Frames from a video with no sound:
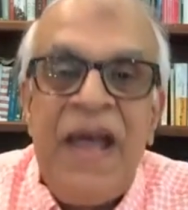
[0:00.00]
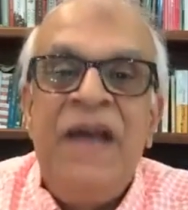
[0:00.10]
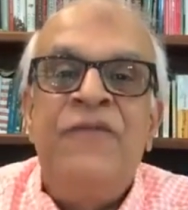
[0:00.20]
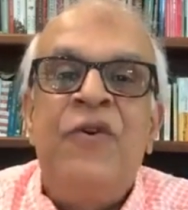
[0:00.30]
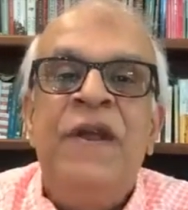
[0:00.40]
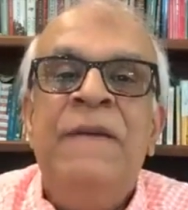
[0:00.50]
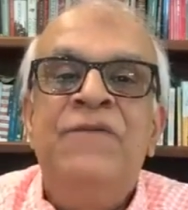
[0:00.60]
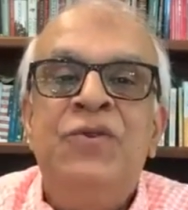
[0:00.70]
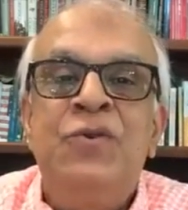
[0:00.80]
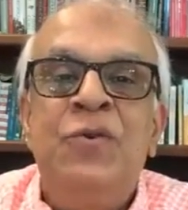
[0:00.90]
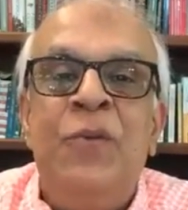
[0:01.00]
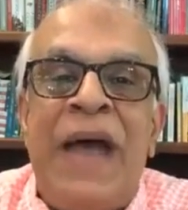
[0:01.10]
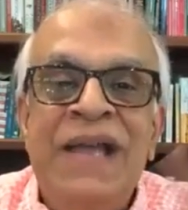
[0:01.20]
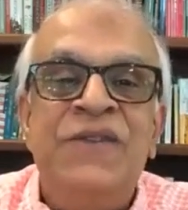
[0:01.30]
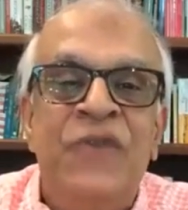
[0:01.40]
And for him to
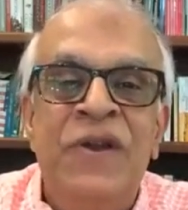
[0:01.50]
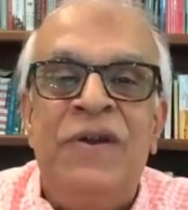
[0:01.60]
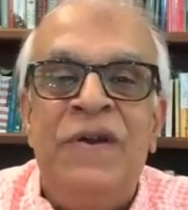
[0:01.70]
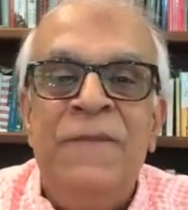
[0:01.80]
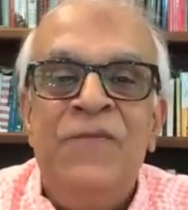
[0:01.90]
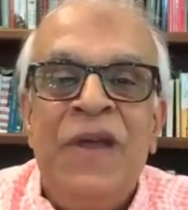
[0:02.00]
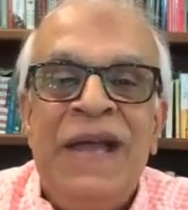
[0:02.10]
wag his finger